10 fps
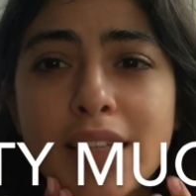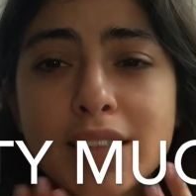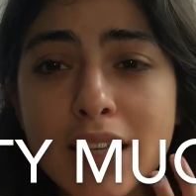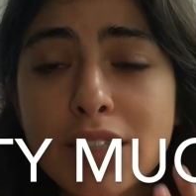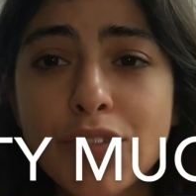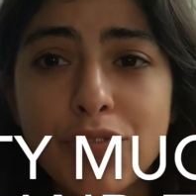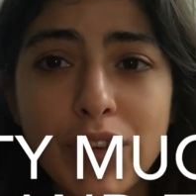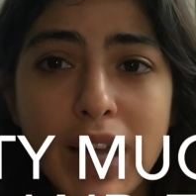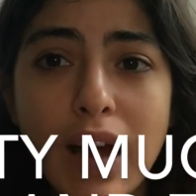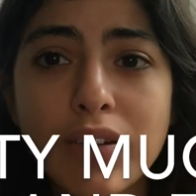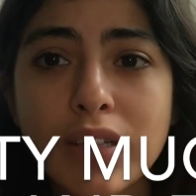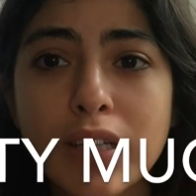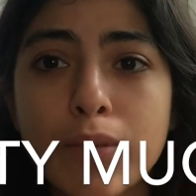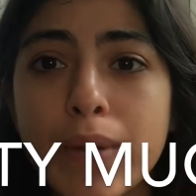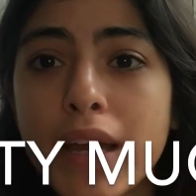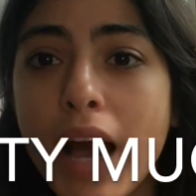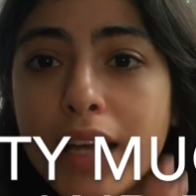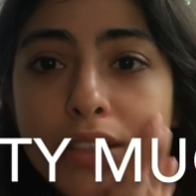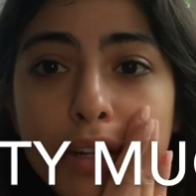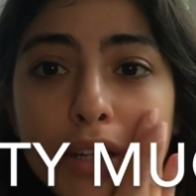does freak out a little bit.
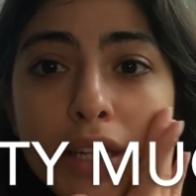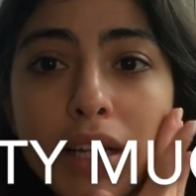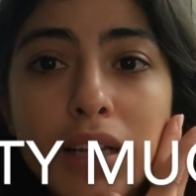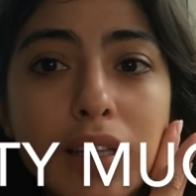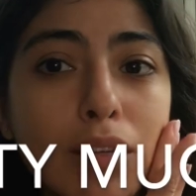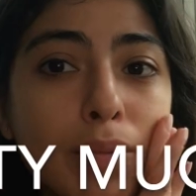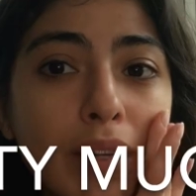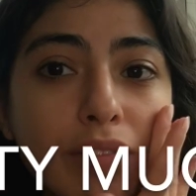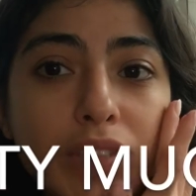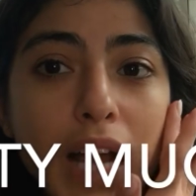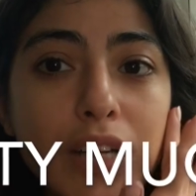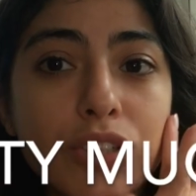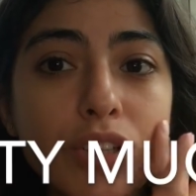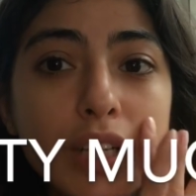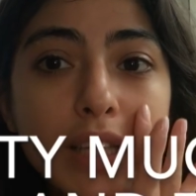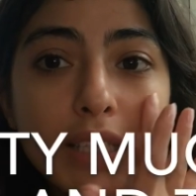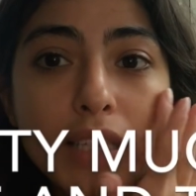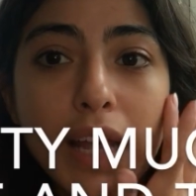I start getting a little bit of texture in this